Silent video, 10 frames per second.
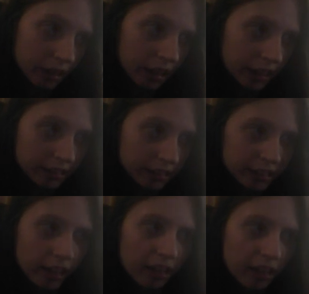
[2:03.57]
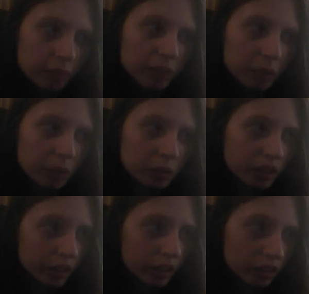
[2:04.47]
At times, I was
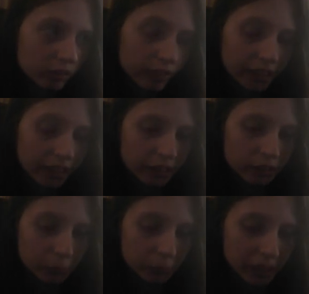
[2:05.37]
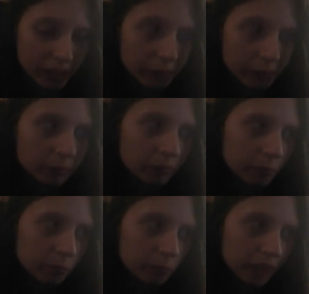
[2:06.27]
not ready to heal
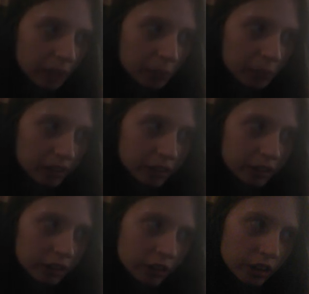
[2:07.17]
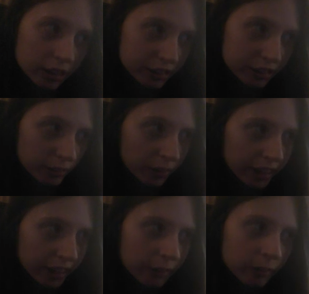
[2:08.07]
a message until
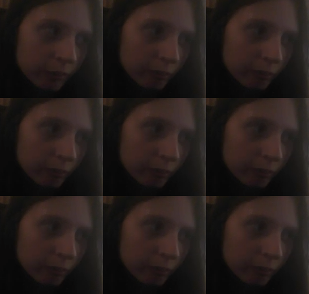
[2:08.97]
later.